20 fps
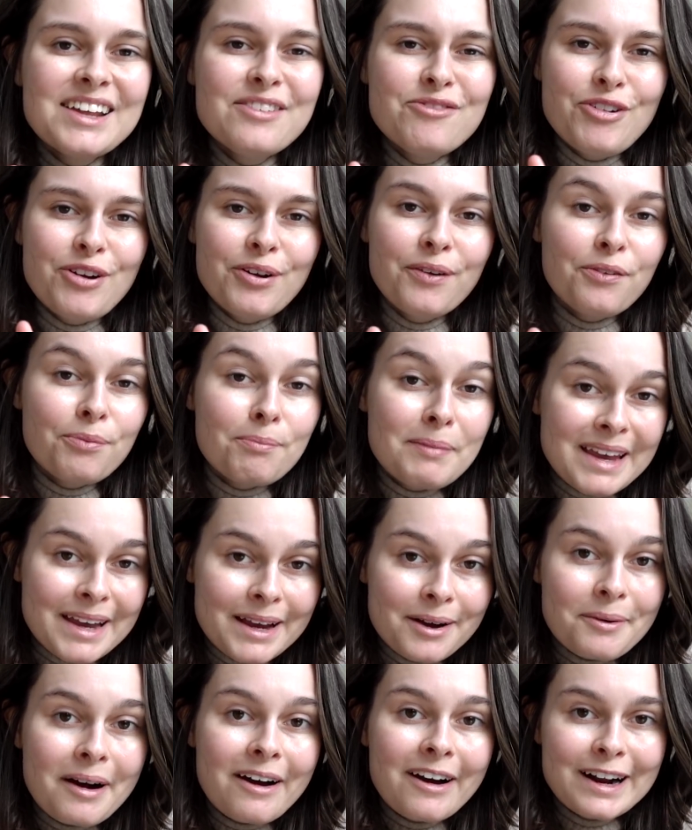involves
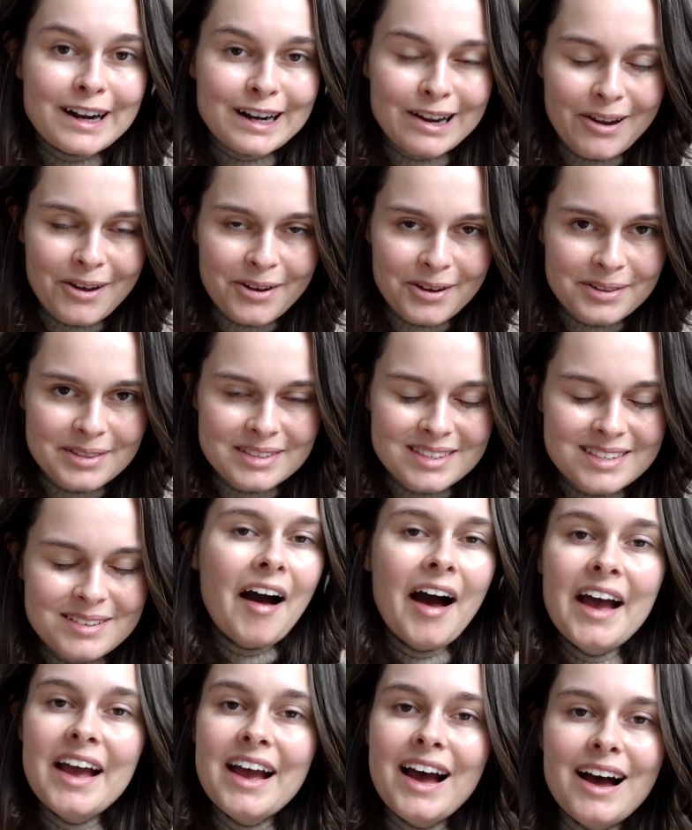me wearing clothes.
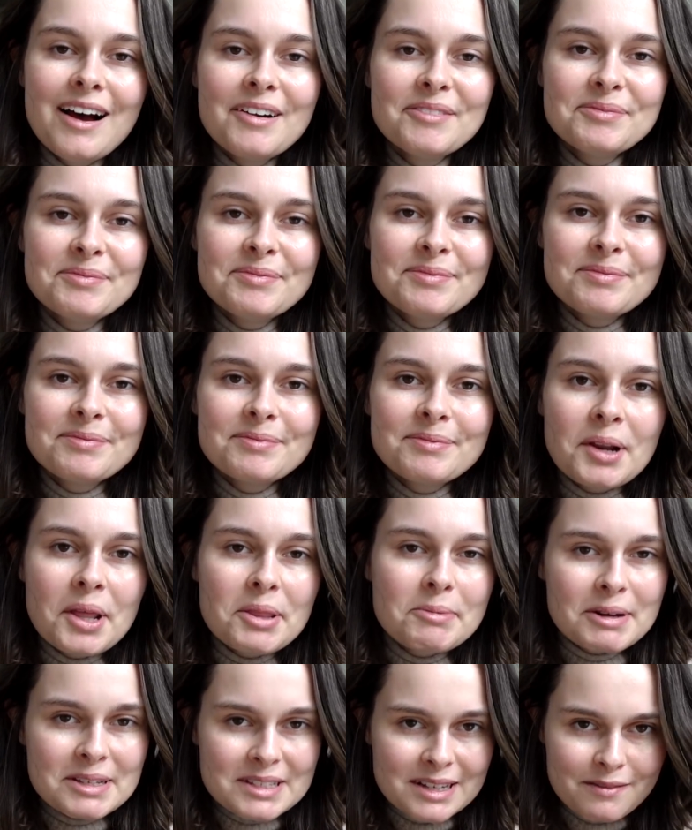I am not
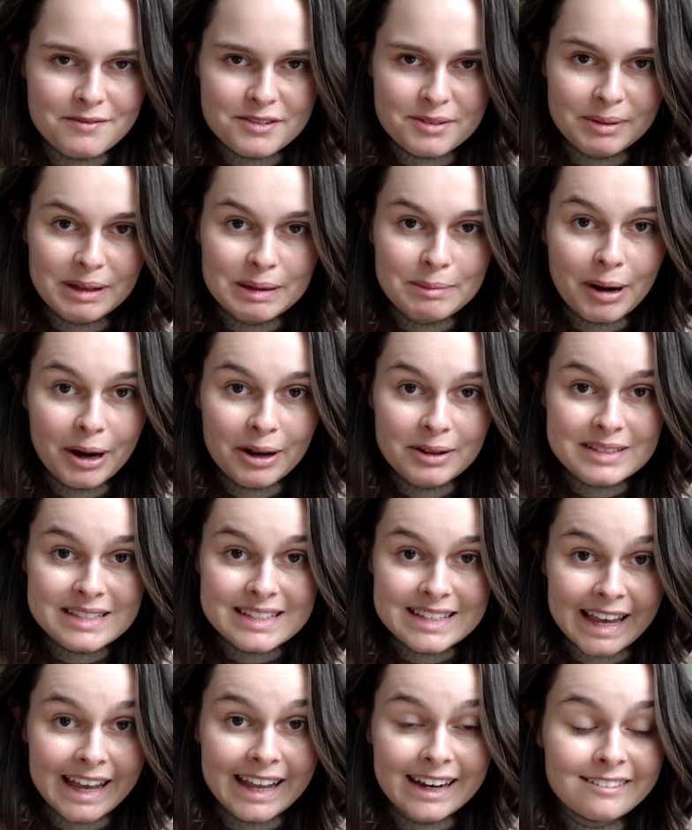the most comfortable in my own
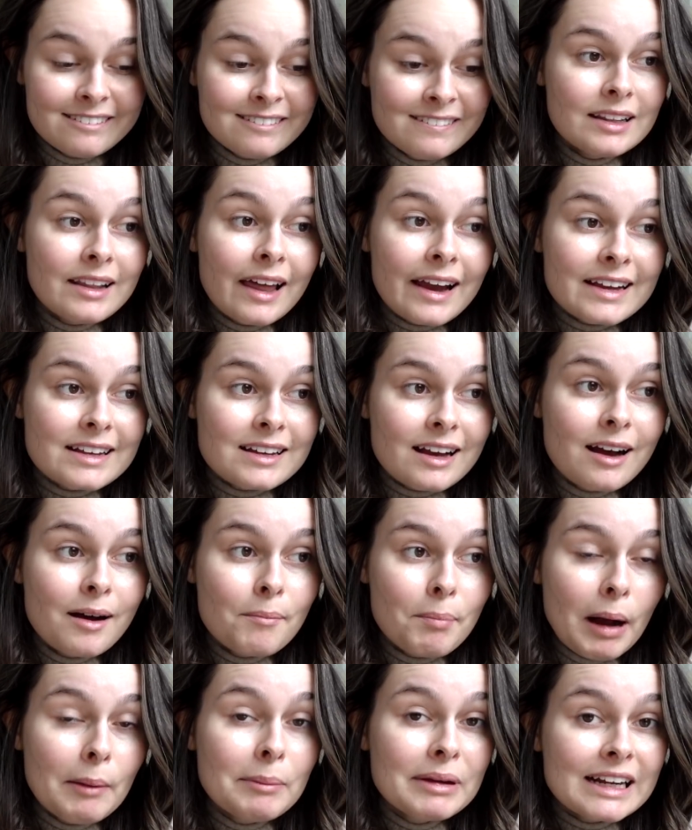skin. Like,
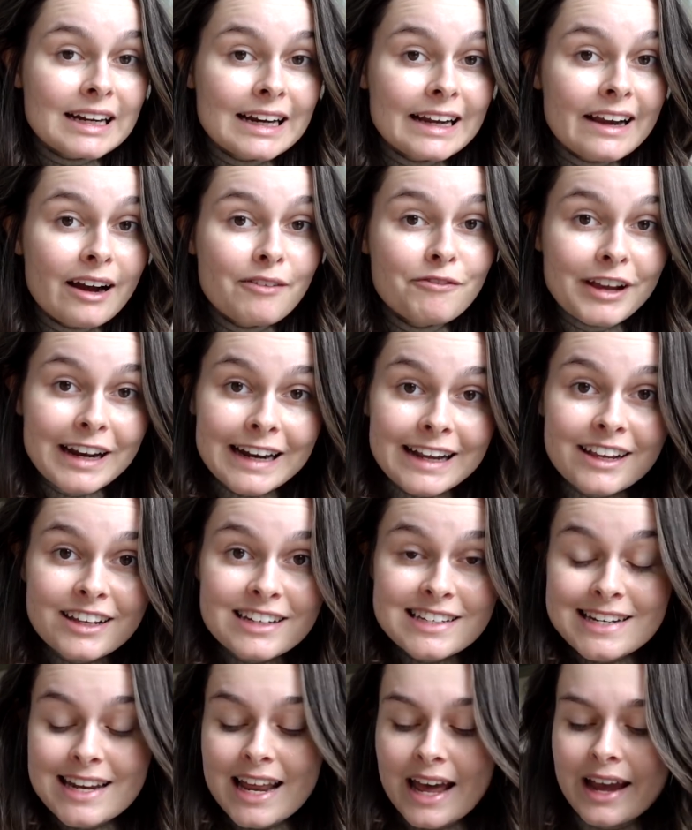publicly. I'm feeling
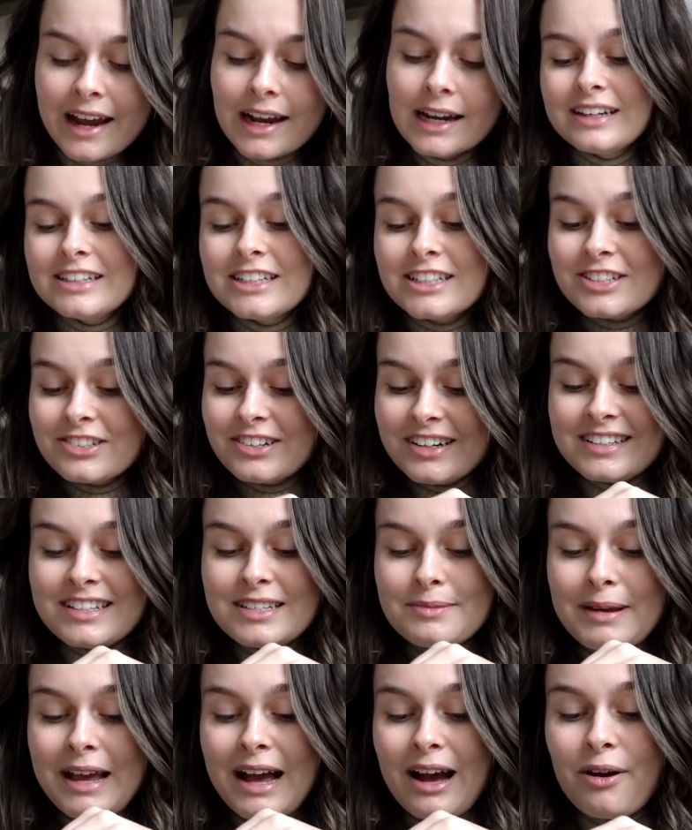good today. It just
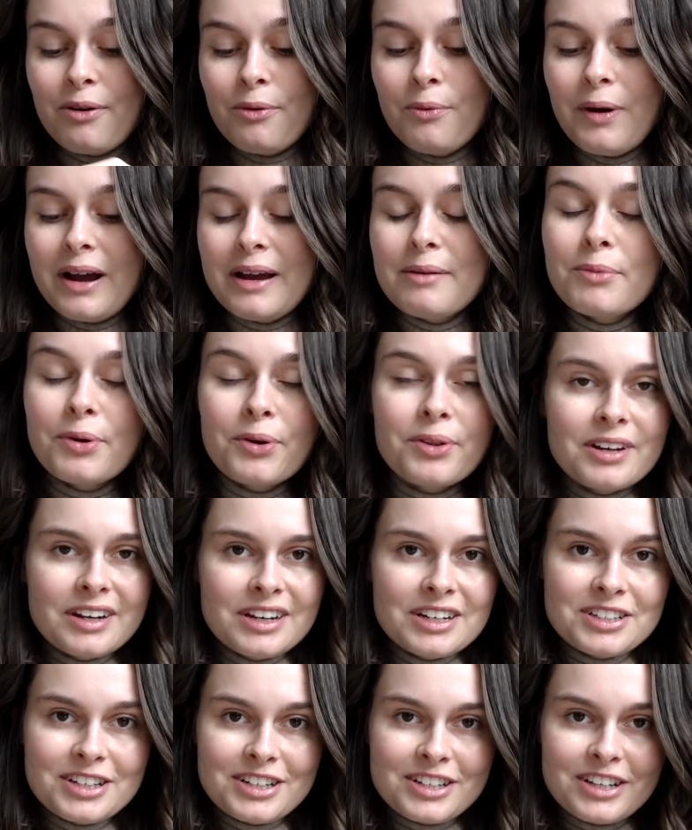stresses me out way more than
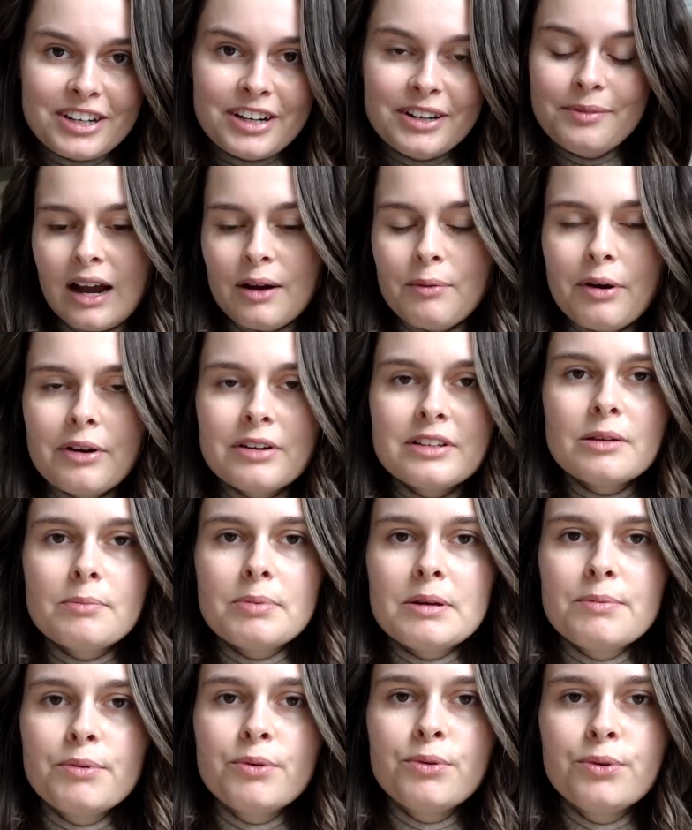it should do. I worry that
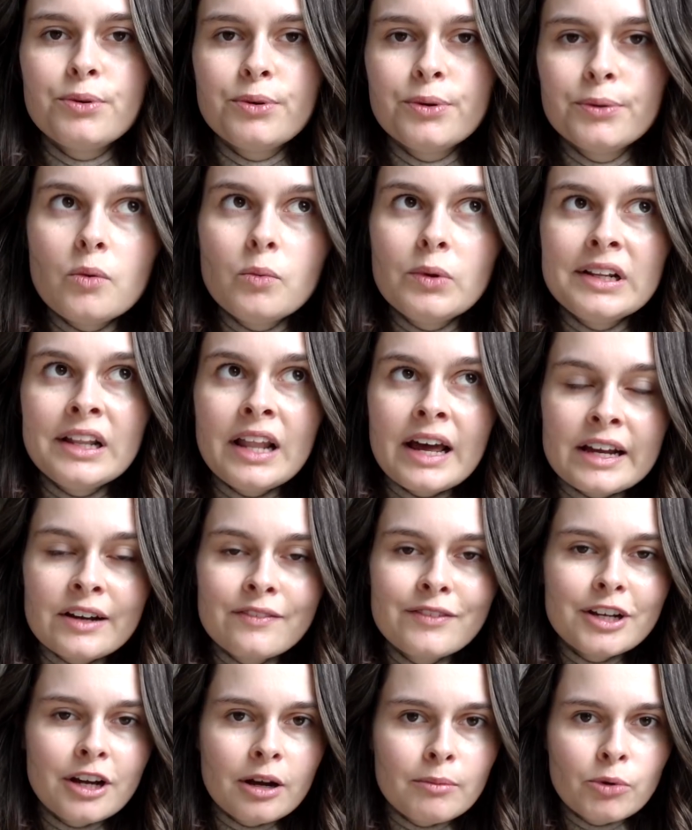people will like a
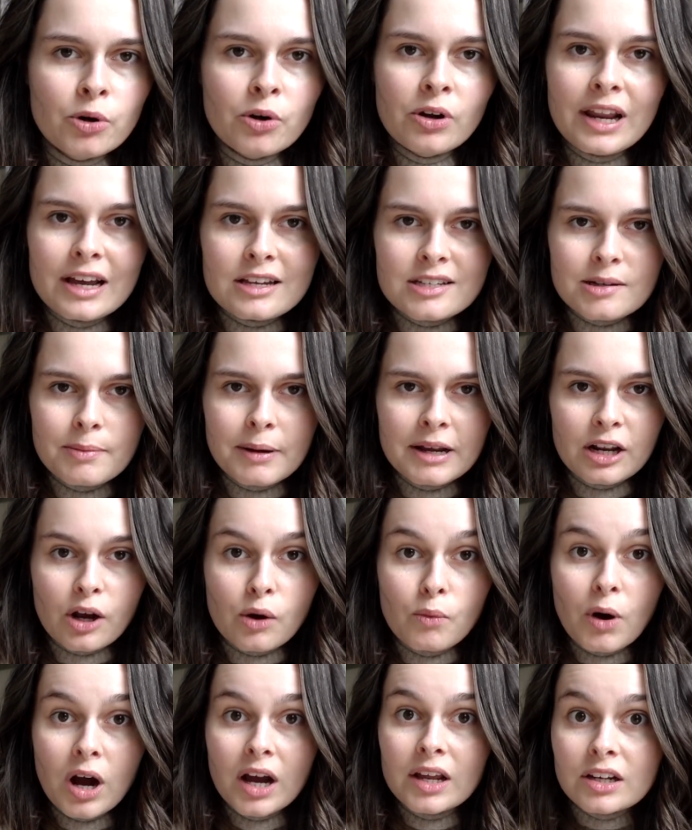video more or less depending
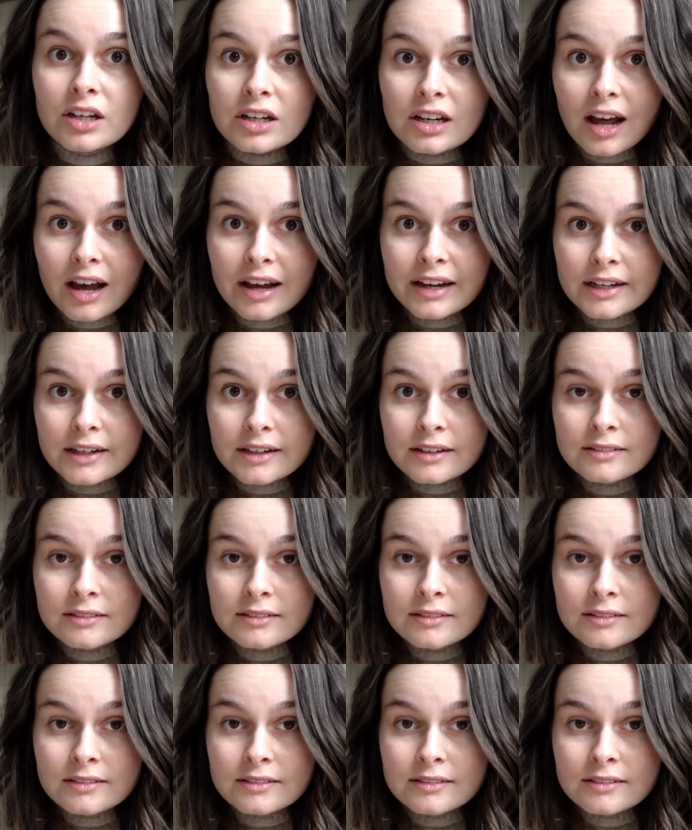on what I look like.